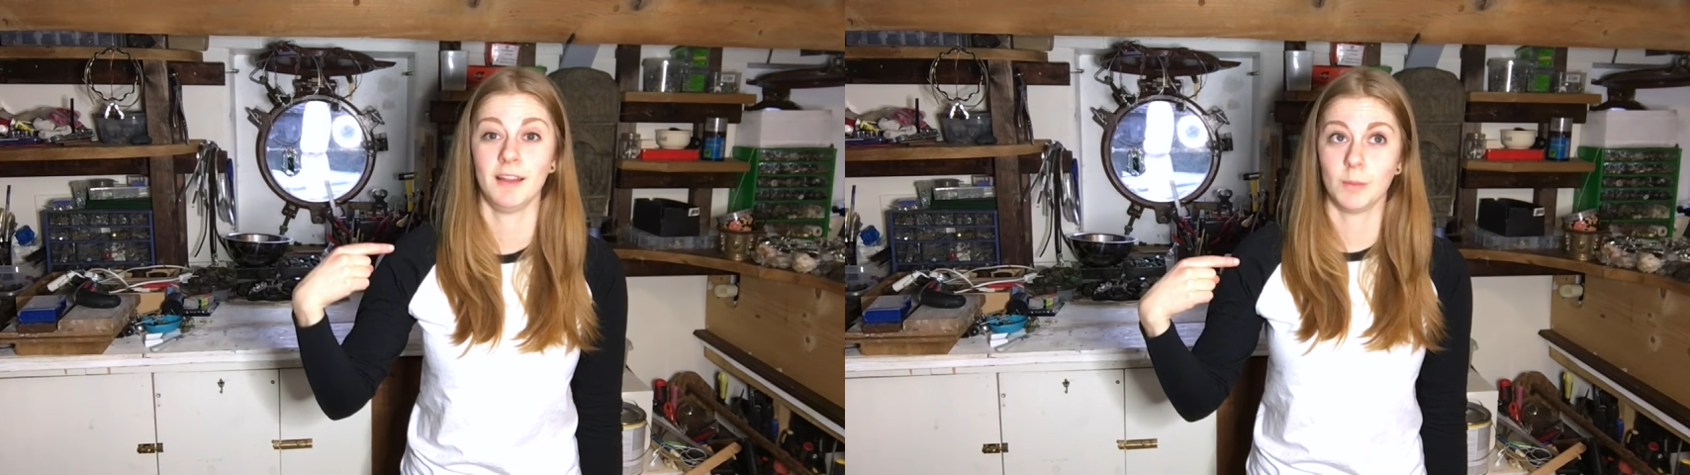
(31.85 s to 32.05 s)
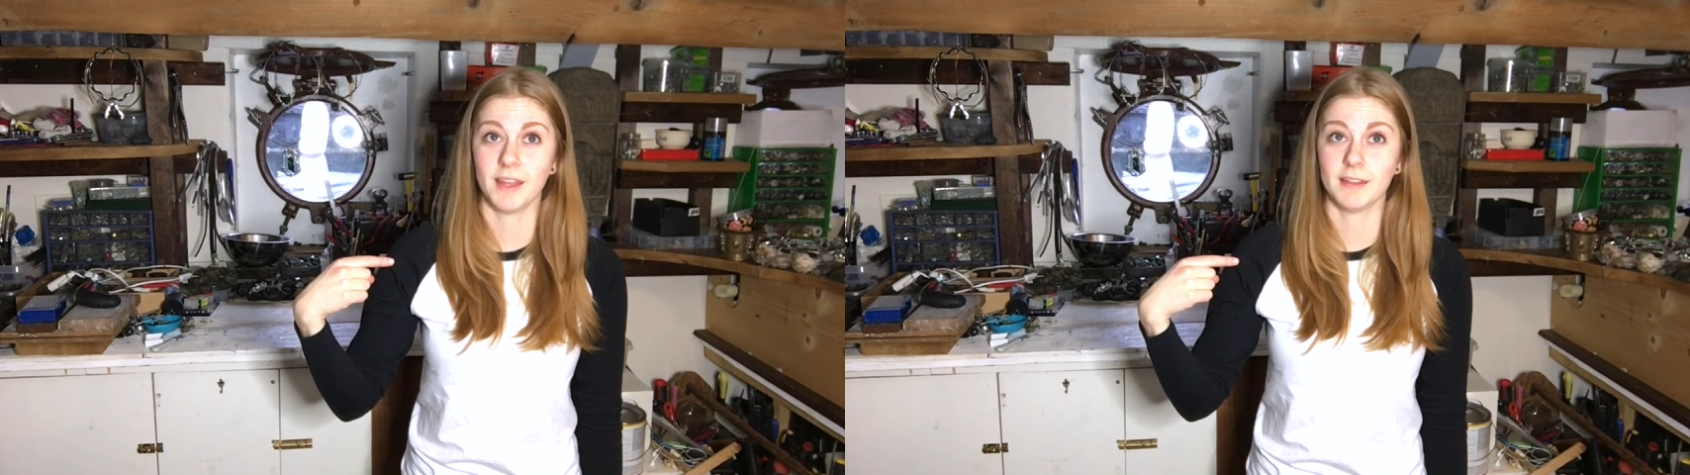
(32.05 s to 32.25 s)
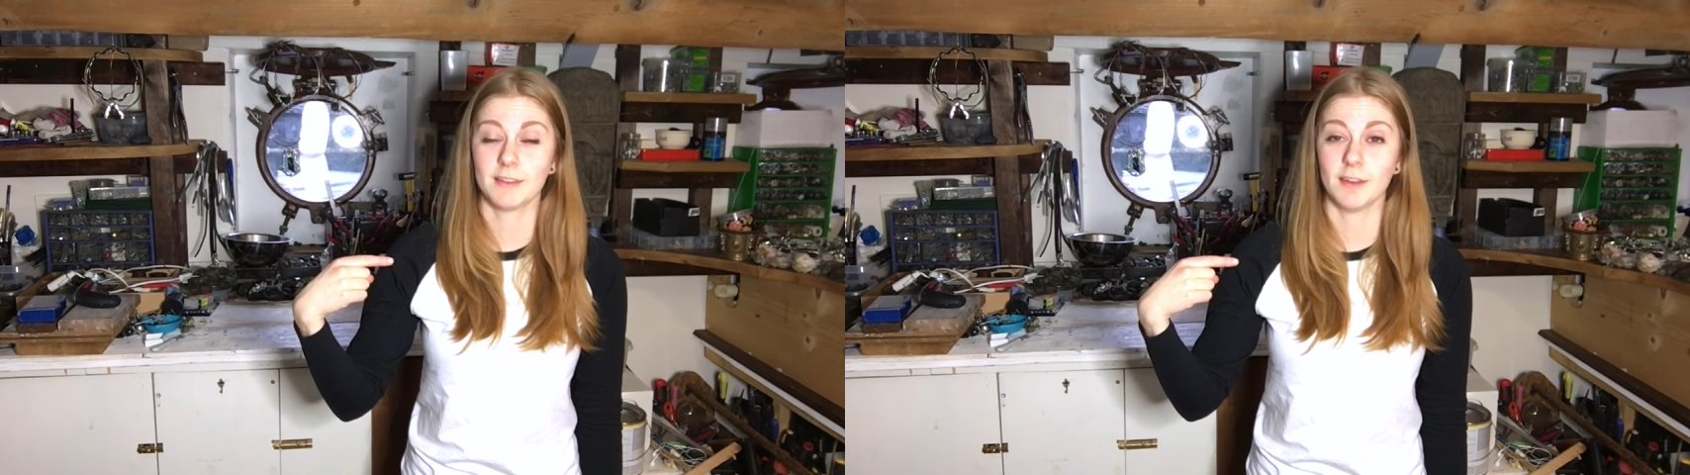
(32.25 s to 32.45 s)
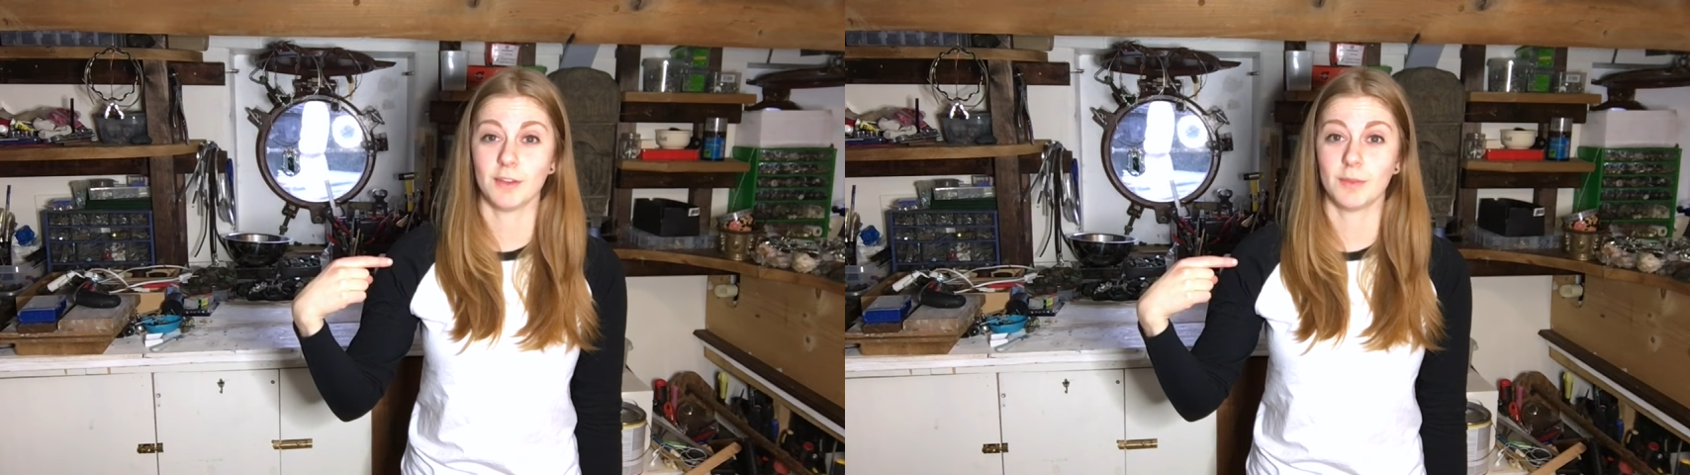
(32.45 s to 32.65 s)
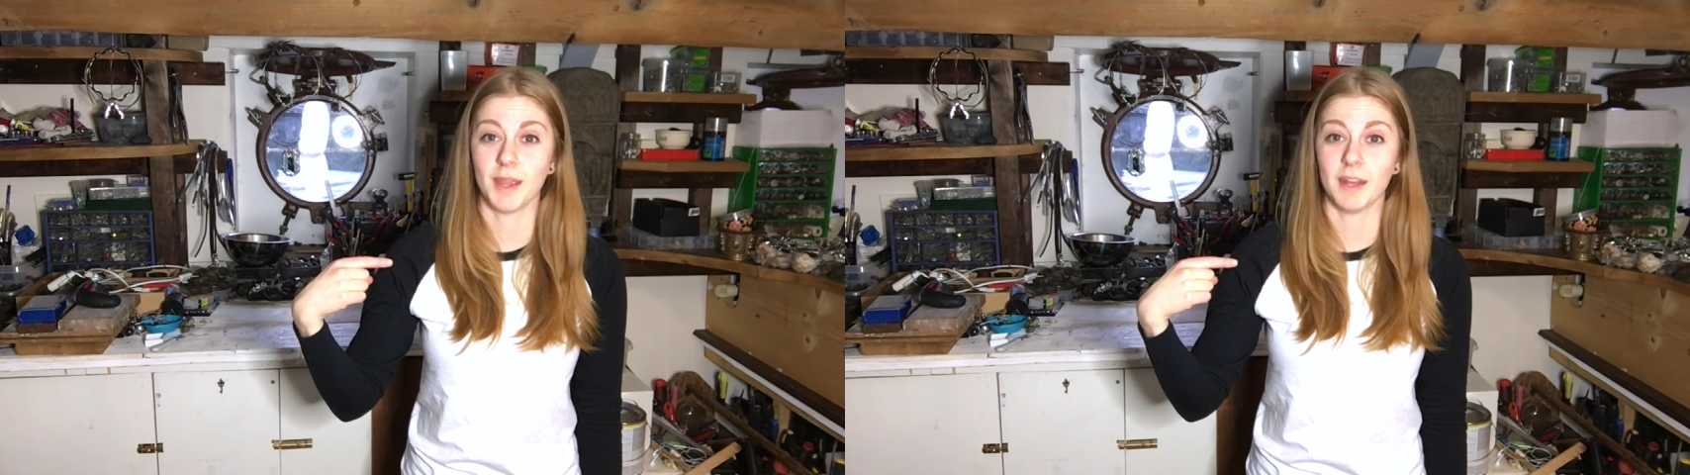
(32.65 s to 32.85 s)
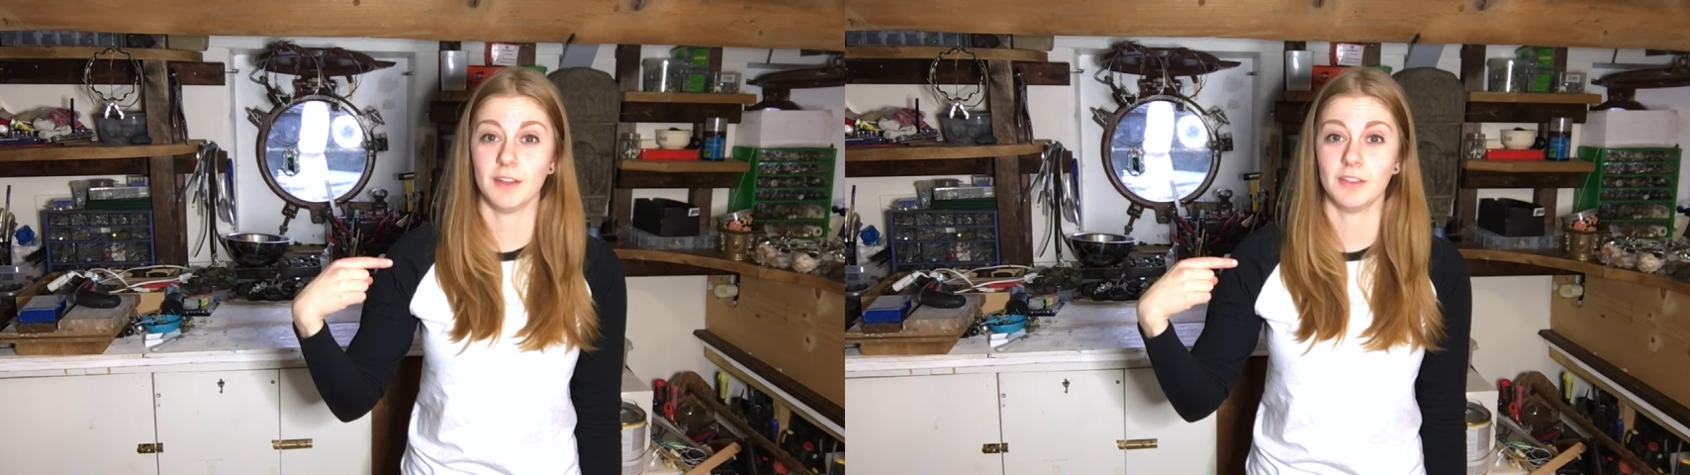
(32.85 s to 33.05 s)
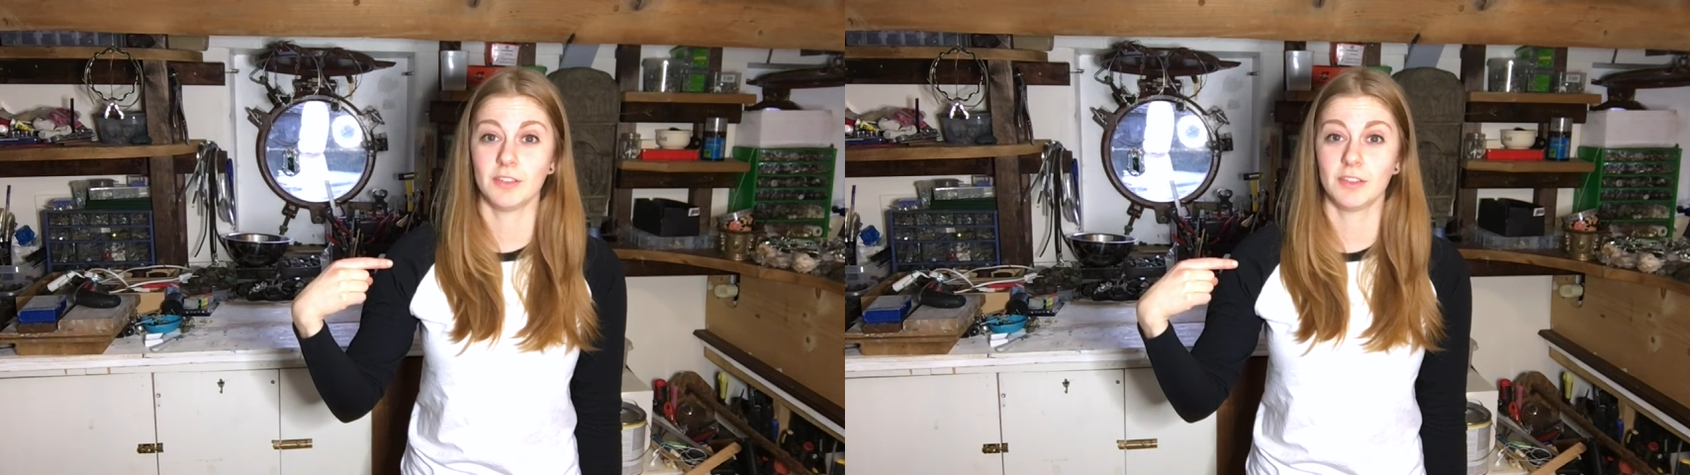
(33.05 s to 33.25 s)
That's not Spanish.